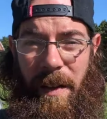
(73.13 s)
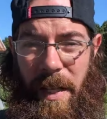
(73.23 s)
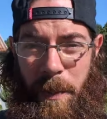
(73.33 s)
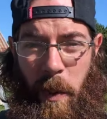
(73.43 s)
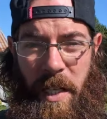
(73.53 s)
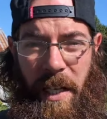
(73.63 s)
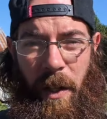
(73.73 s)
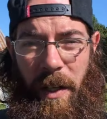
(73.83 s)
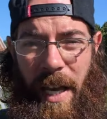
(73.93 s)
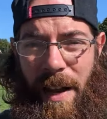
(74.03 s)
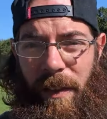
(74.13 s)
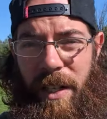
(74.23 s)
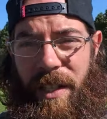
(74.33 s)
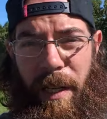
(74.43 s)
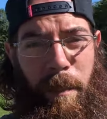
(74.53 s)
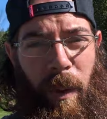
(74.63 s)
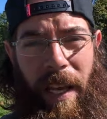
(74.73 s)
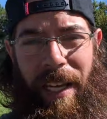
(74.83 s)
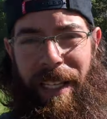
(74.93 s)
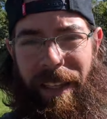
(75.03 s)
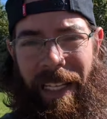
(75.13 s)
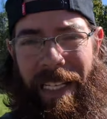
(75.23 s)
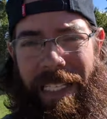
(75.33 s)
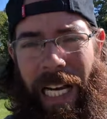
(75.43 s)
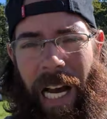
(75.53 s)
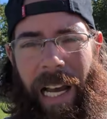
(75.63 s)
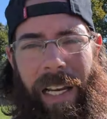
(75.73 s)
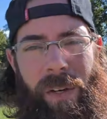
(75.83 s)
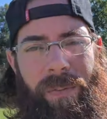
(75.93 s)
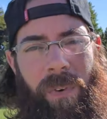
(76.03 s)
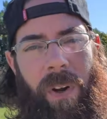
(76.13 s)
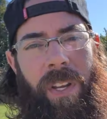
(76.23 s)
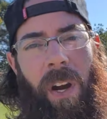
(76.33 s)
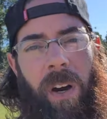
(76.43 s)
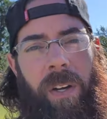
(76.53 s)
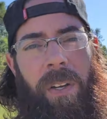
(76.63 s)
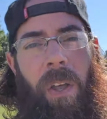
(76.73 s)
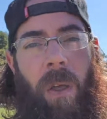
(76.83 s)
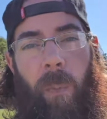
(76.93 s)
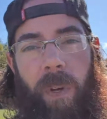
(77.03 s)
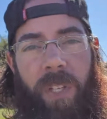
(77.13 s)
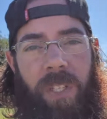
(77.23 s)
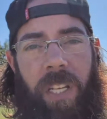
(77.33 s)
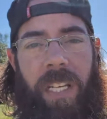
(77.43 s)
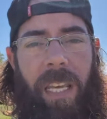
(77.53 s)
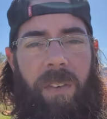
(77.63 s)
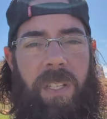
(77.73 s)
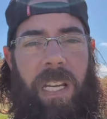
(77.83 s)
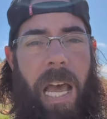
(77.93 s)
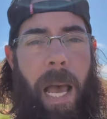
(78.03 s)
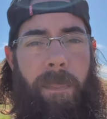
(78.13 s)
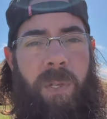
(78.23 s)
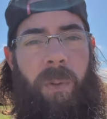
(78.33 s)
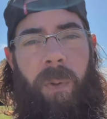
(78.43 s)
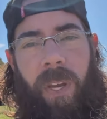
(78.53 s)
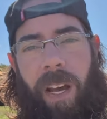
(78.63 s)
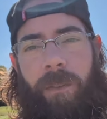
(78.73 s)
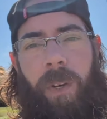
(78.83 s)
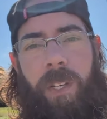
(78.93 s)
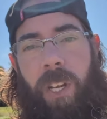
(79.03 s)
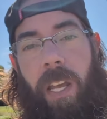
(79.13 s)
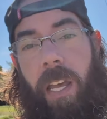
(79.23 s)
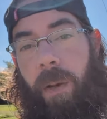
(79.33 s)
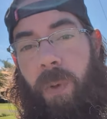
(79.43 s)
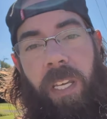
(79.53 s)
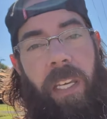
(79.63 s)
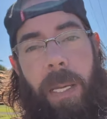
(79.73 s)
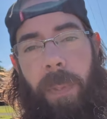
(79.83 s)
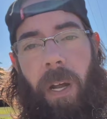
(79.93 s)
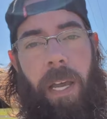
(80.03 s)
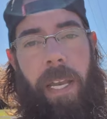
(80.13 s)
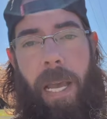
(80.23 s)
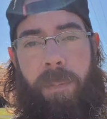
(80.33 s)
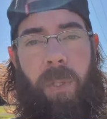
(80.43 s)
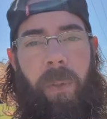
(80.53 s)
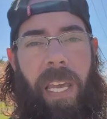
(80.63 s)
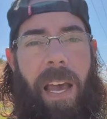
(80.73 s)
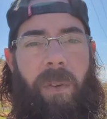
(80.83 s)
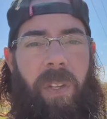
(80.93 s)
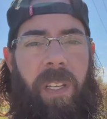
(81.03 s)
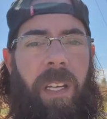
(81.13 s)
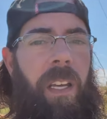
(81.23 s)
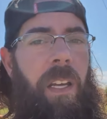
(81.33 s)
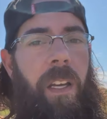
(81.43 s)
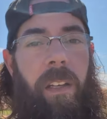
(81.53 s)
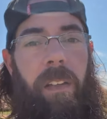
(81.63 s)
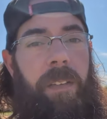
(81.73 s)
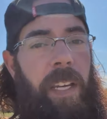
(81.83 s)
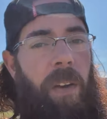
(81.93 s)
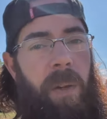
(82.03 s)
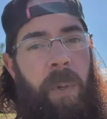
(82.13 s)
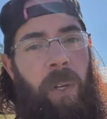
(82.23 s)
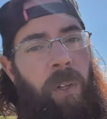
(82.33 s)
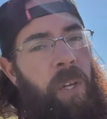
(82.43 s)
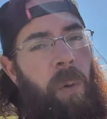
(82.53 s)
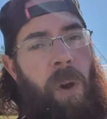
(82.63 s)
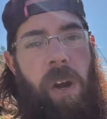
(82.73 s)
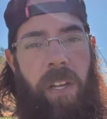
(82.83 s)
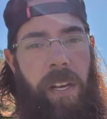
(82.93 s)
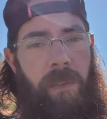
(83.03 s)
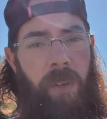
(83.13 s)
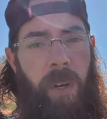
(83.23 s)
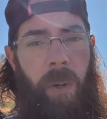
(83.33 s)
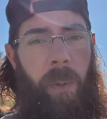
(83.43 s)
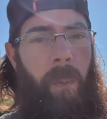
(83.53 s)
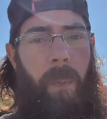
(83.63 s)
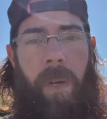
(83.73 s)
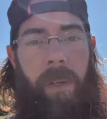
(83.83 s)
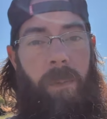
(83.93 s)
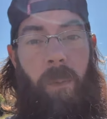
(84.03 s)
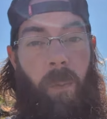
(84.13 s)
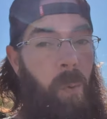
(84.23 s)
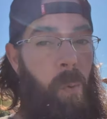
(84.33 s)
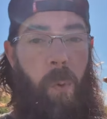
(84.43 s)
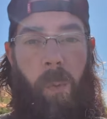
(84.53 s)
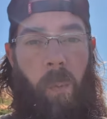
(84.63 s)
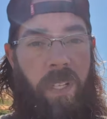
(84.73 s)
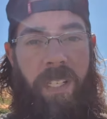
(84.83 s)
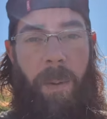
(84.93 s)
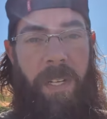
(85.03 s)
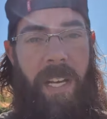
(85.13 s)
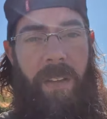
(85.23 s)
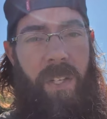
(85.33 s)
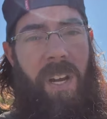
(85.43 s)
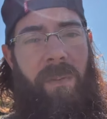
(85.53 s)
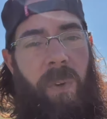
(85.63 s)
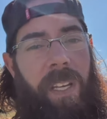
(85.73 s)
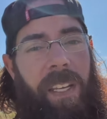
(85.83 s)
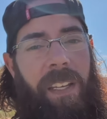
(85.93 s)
This particular camera is gonna blanket the entire front yard, which is gonna give us absolute coverage, and we can keep an eye on absolutely everything living out in the middle of nowhere, you never know uh, who or what's coming down the driveway.